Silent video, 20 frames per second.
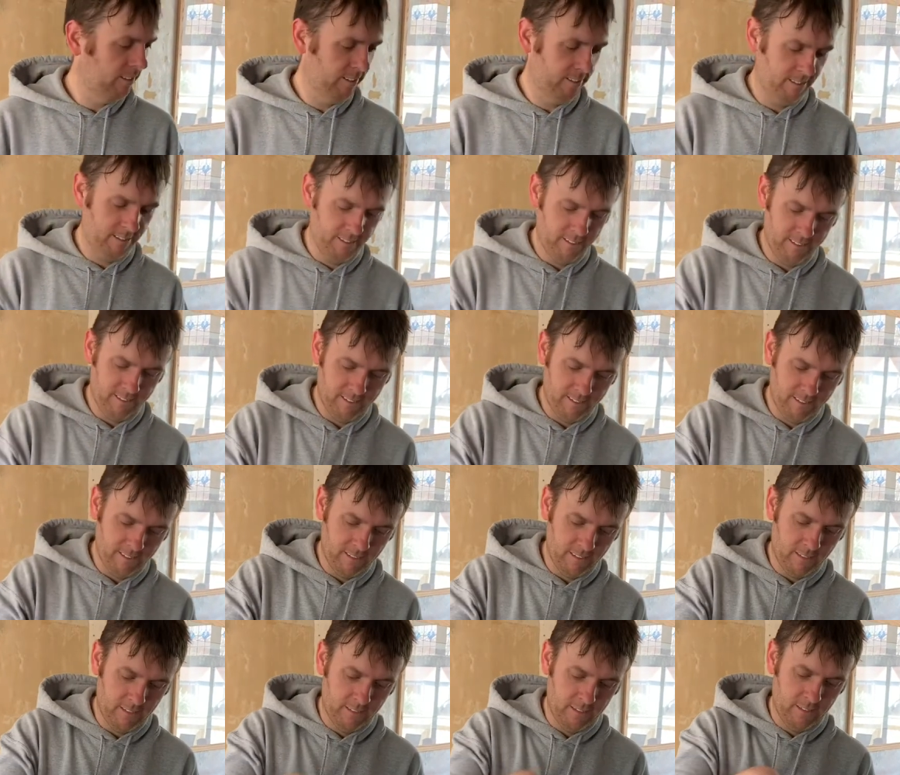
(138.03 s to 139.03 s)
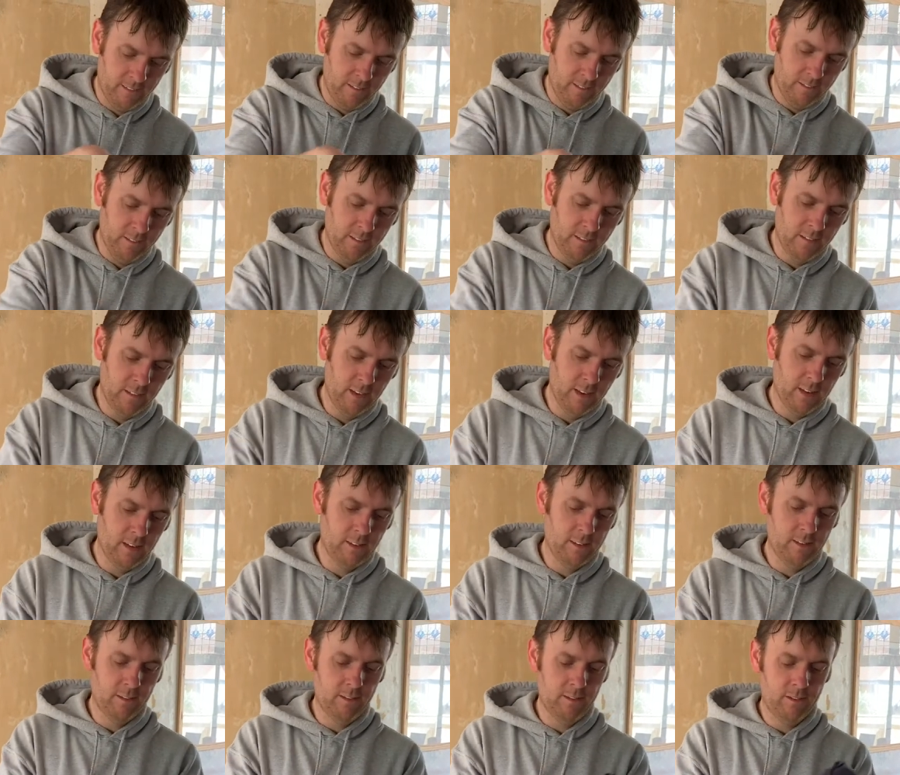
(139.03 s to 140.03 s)

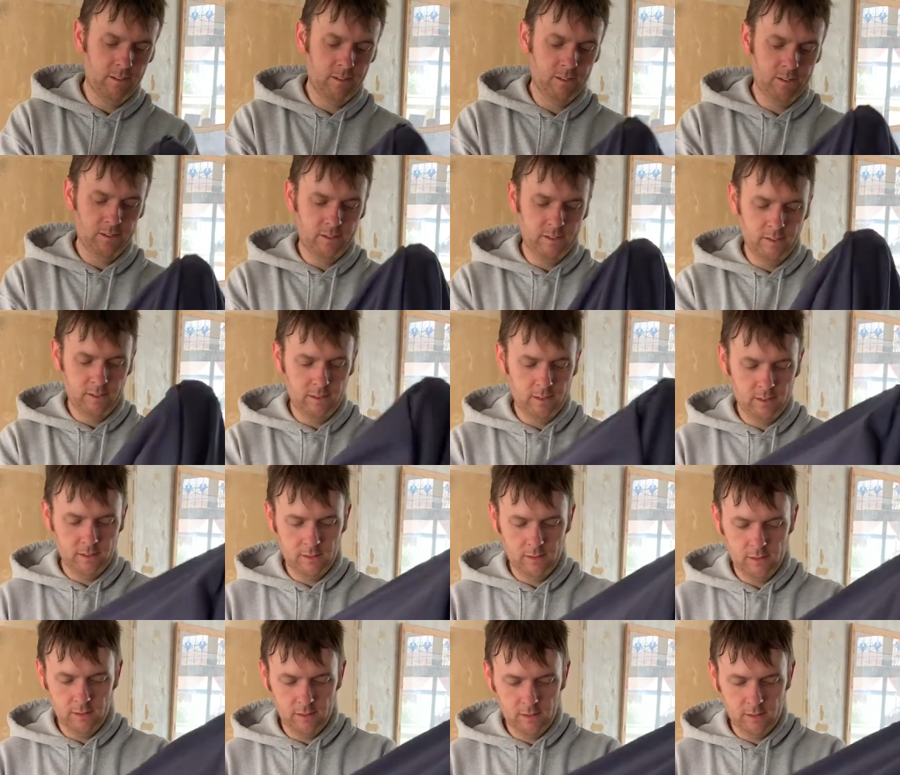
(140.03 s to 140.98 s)
No one is speaking in this clip.